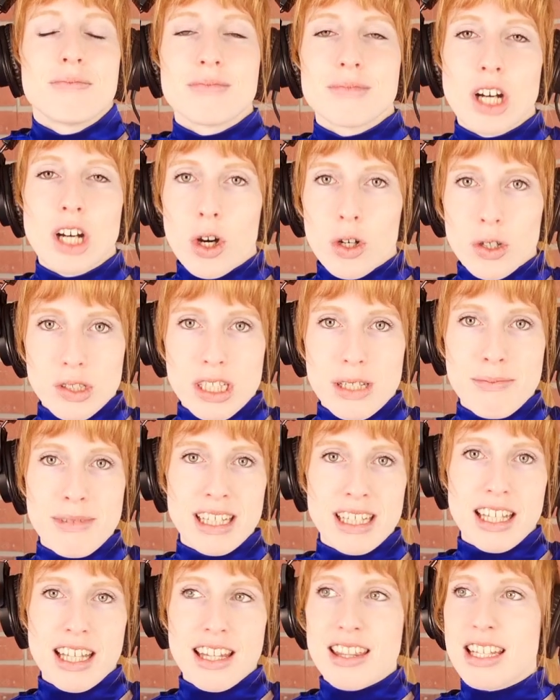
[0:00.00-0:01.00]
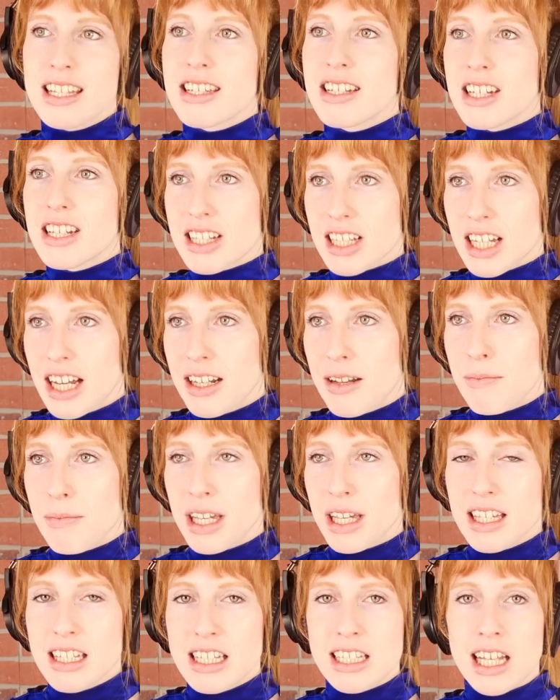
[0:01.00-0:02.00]
Ultimately, this just kind of
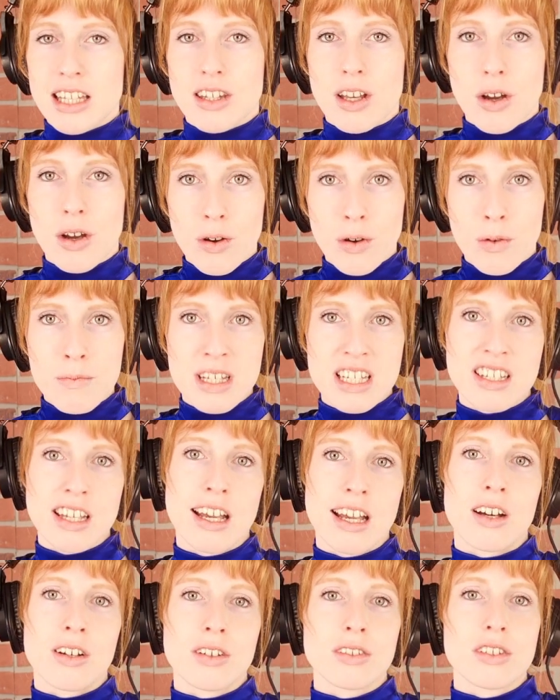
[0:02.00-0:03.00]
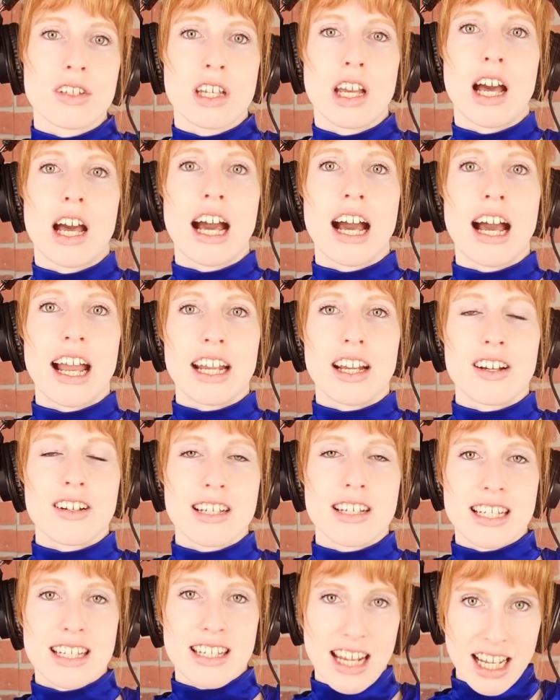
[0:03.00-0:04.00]
means that the home is held to higher
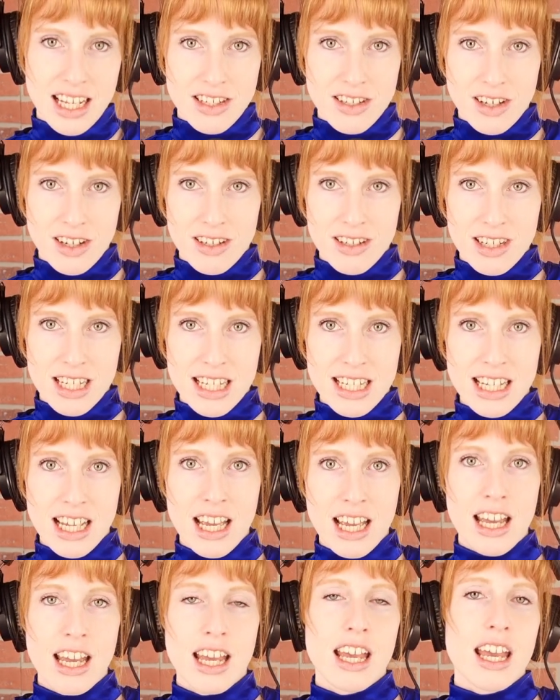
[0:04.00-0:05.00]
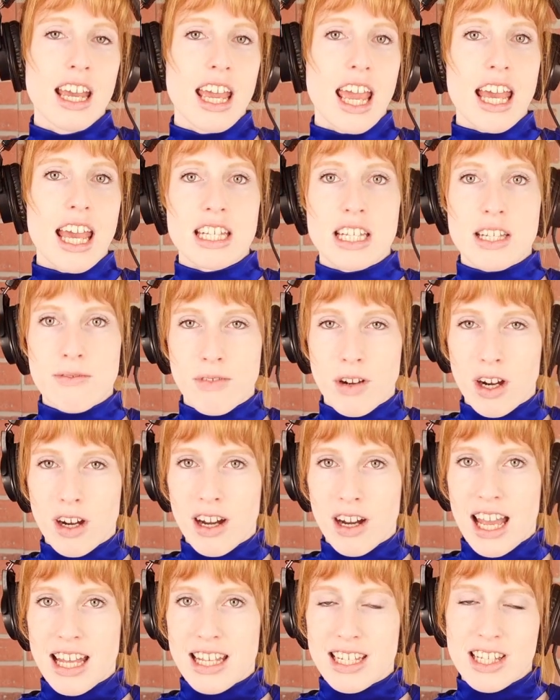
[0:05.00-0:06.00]
standards as far
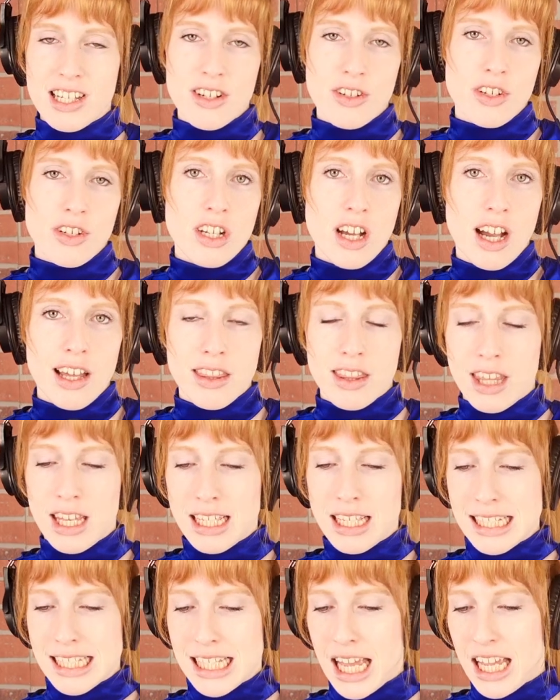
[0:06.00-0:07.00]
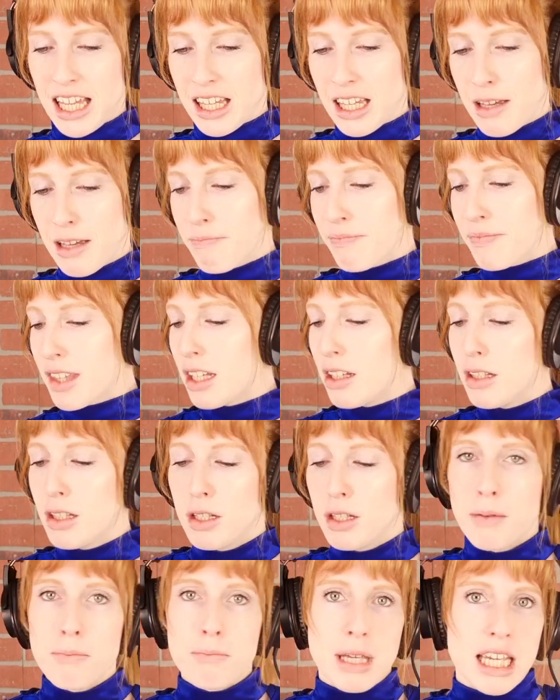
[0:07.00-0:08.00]
as there's not things like
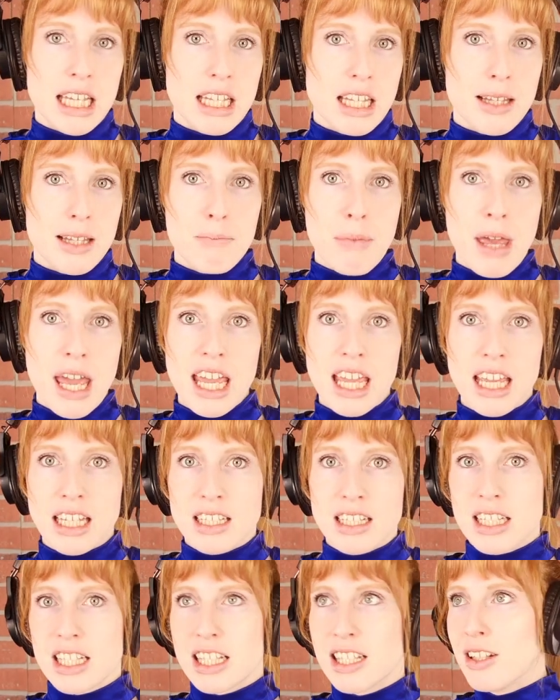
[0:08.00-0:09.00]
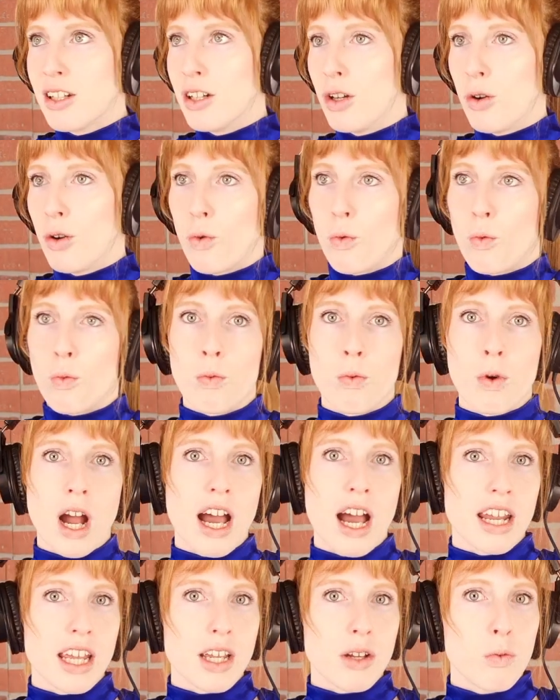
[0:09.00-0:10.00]
peeling paint,
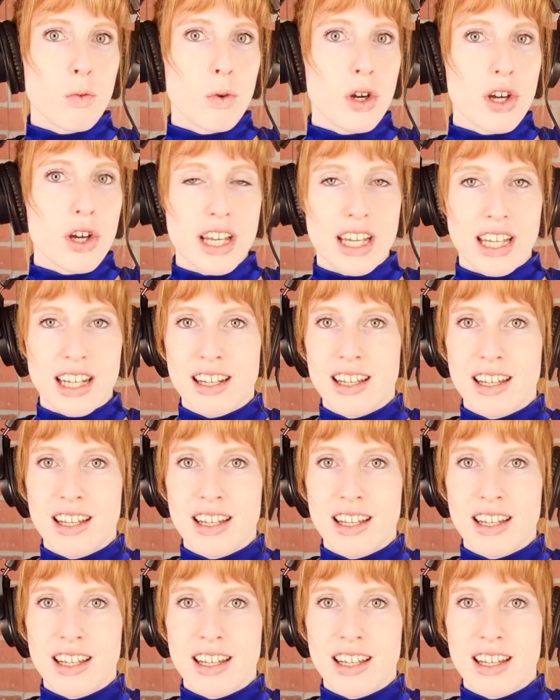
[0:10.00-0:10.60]
rotting wood,